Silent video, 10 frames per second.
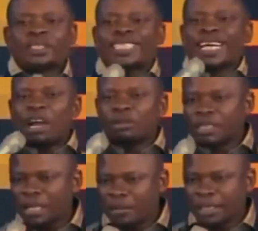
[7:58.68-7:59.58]
or
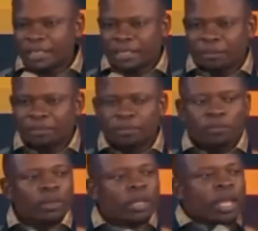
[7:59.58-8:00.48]
surrounding mercy.
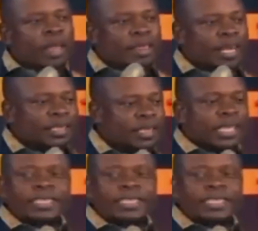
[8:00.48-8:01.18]
This